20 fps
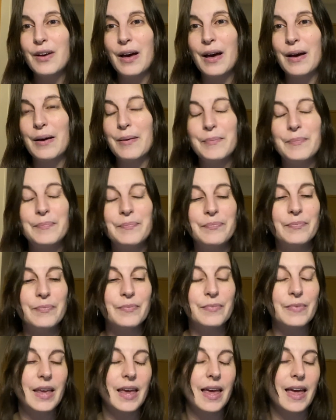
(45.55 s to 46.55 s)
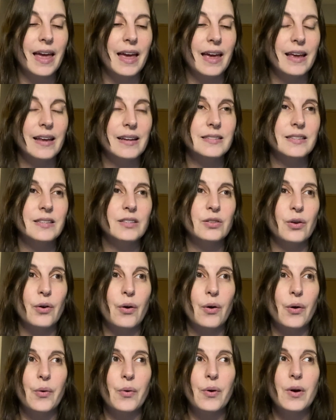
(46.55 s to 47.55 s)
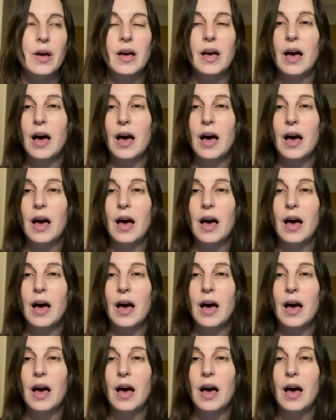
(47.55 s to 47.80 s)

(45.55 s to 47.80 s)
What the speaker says: And so